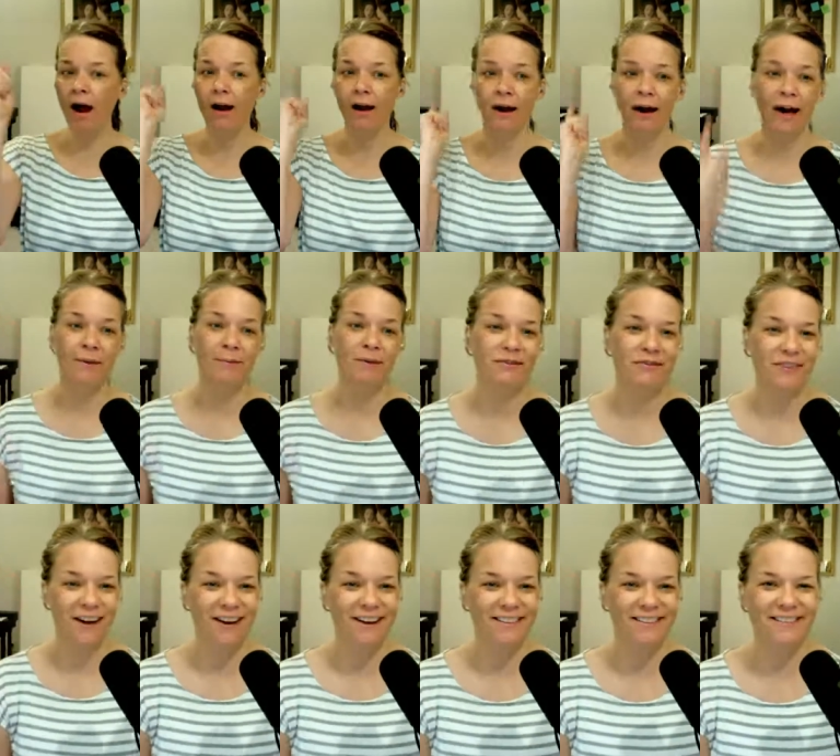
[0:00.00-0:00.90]
I'd be
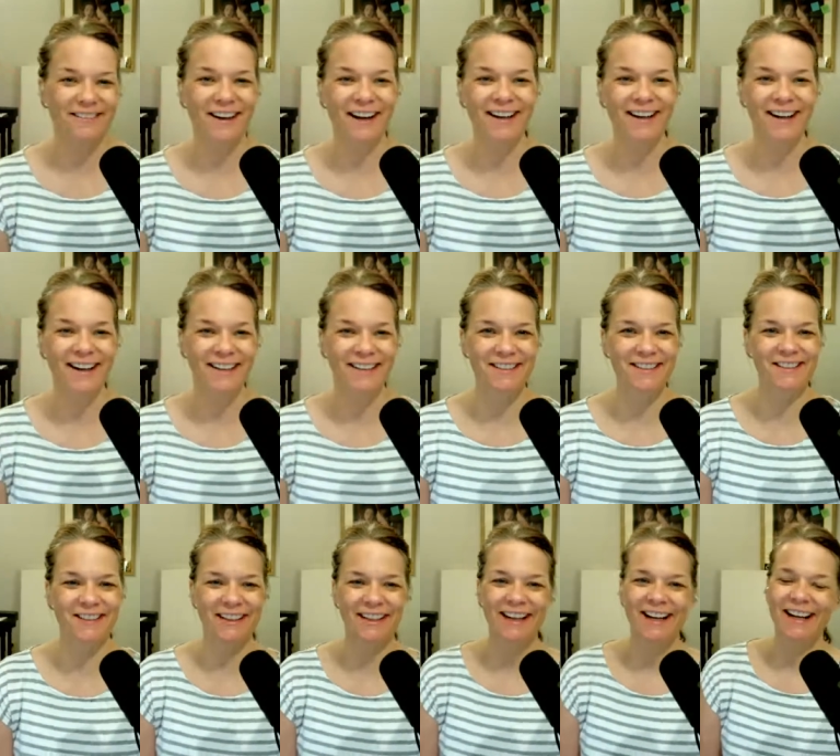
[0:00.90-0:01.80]
fine, right? I could do
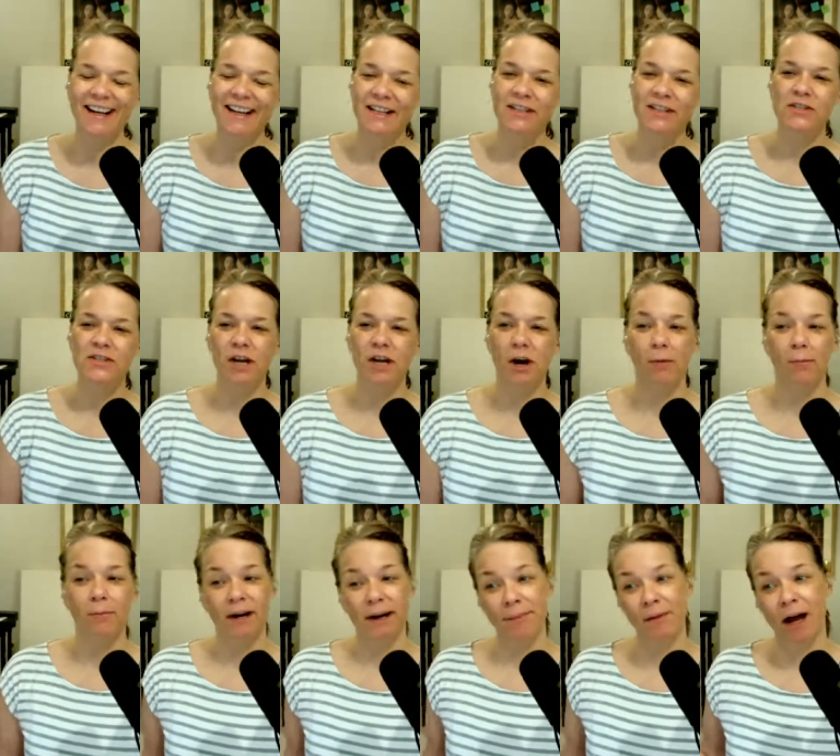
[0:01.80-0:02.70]
it. So,
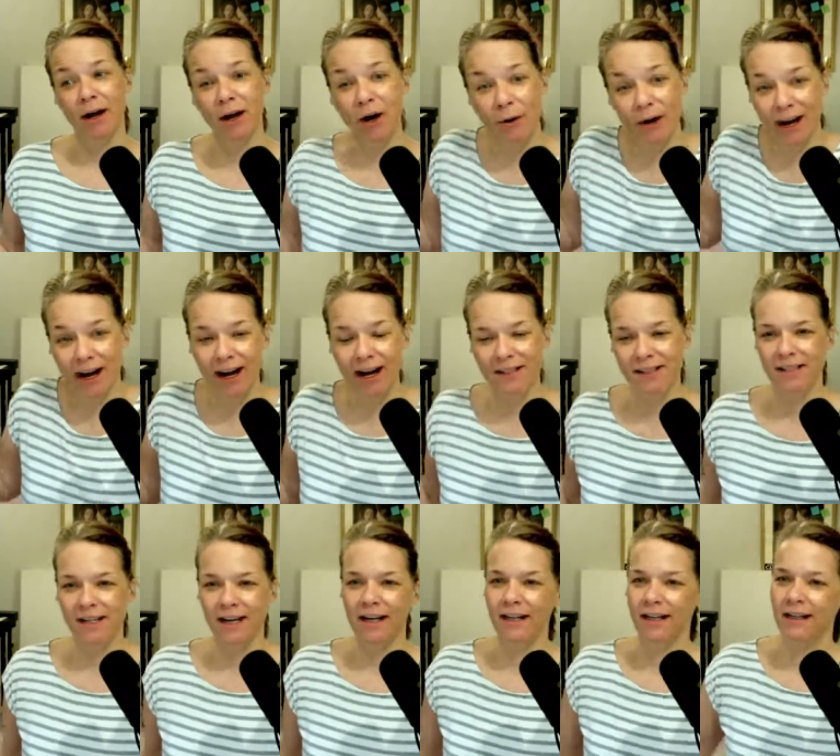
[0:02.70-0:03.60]
but I'm not going hot
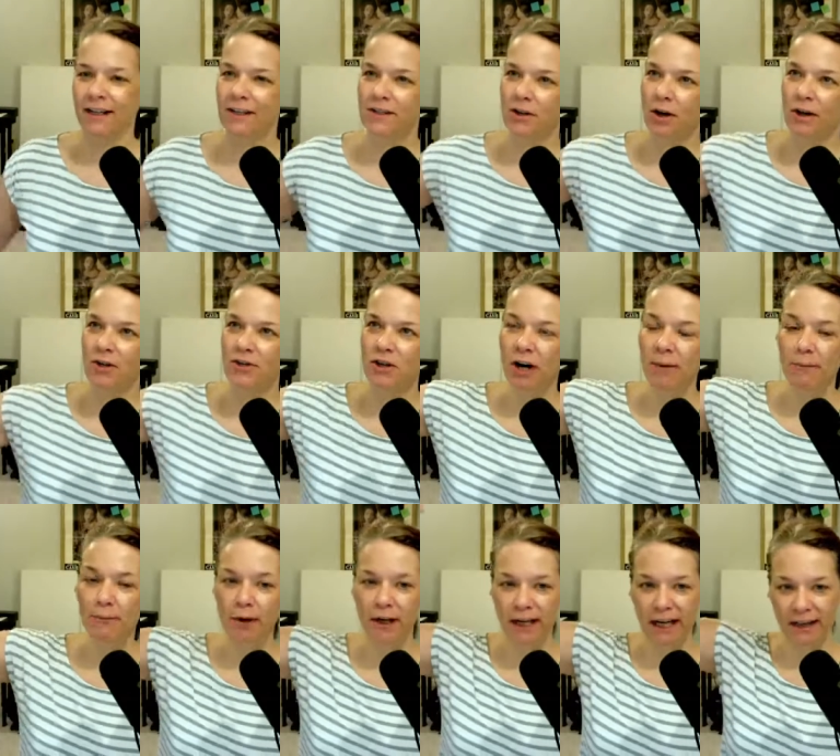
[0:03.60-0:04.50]
today. So I'll
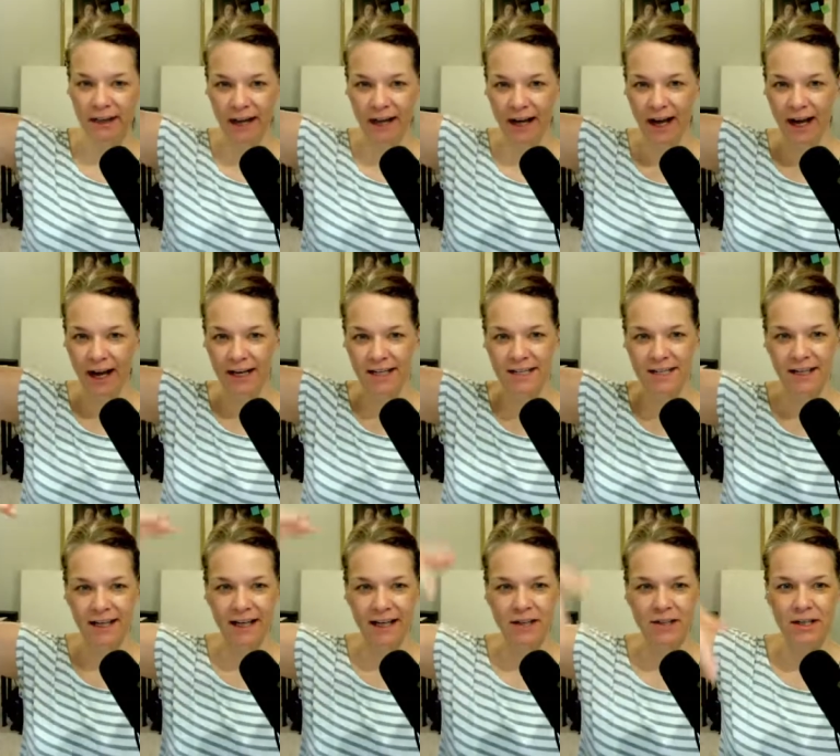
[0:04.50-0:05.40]
start bringing that high
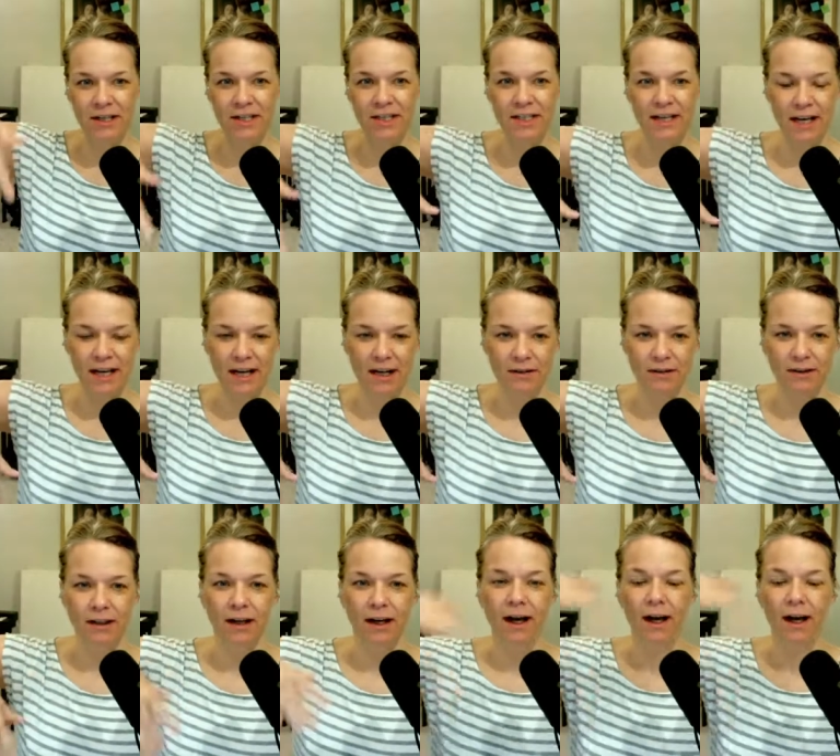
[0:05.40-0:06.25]
sound down.